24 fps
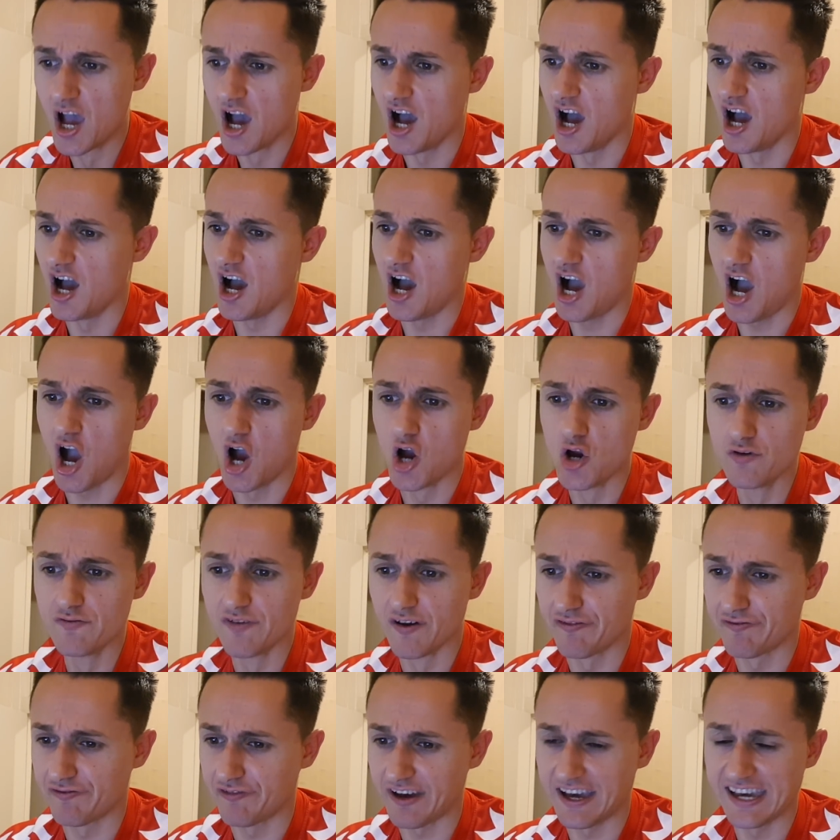
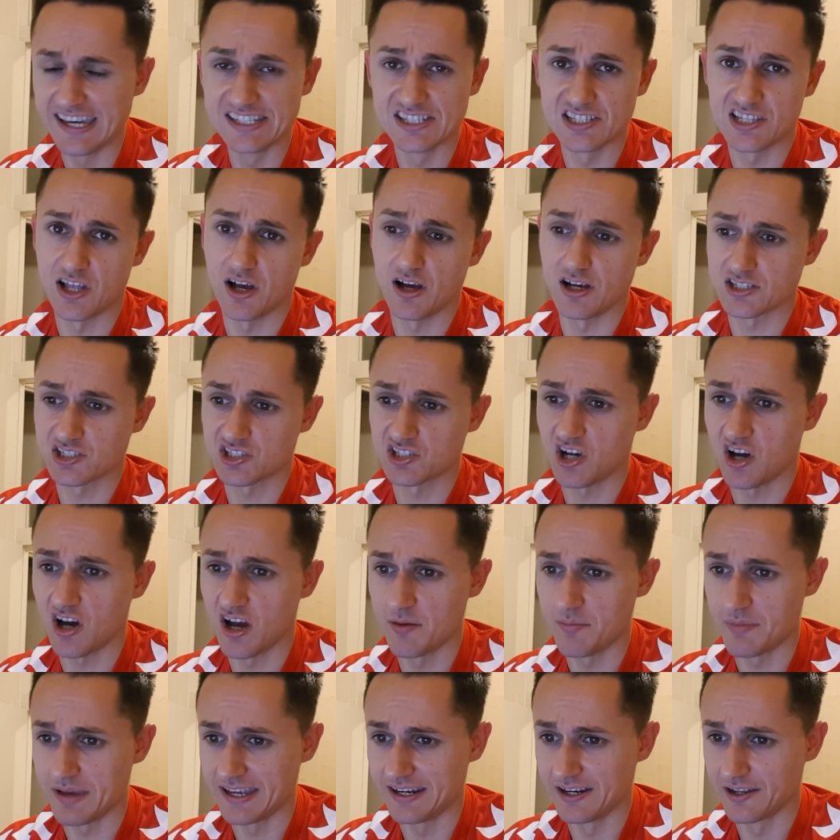Over phase last
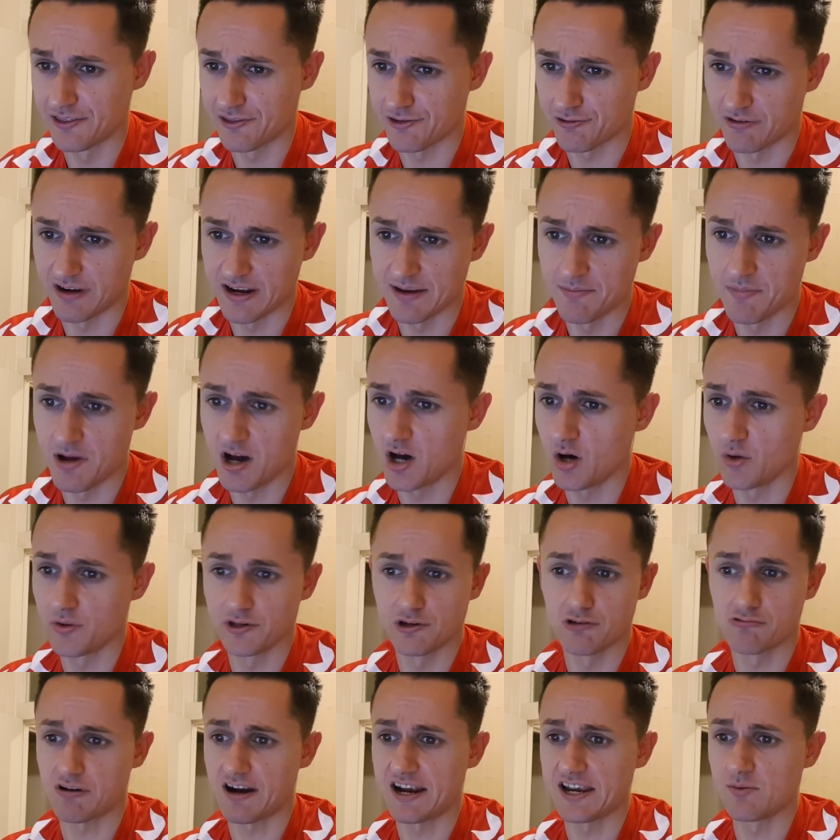time in a 3 mile, the
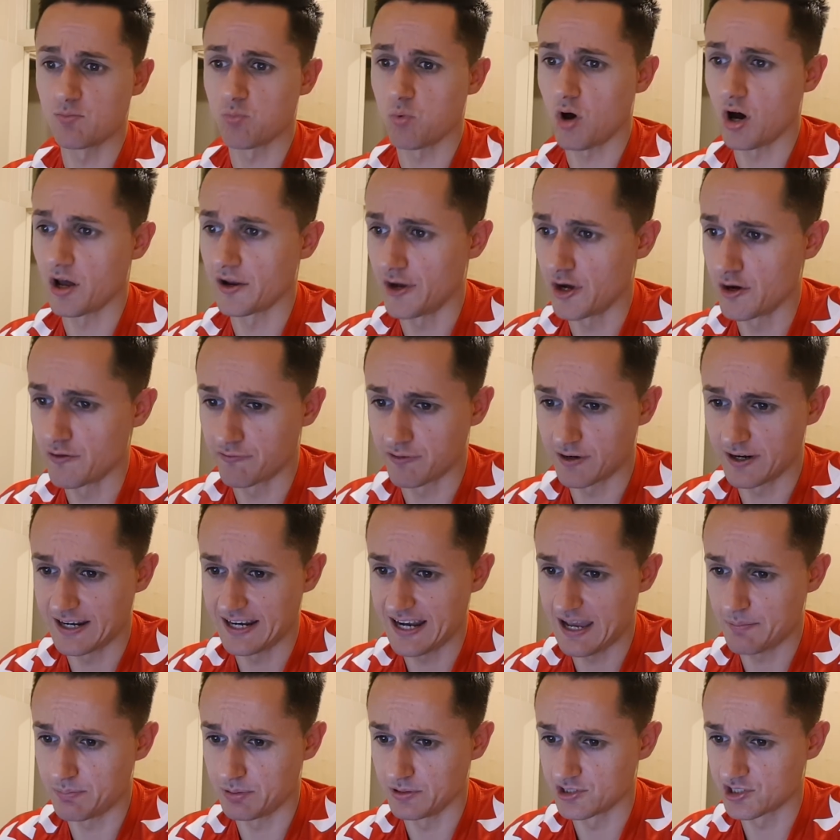Grade 1 over at
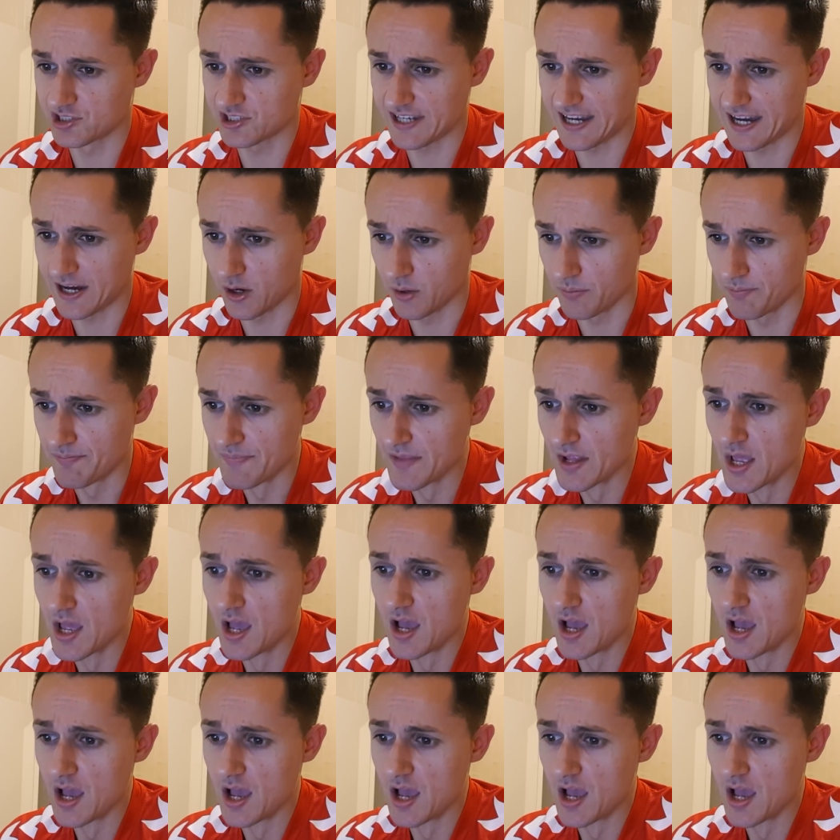Leopardstown.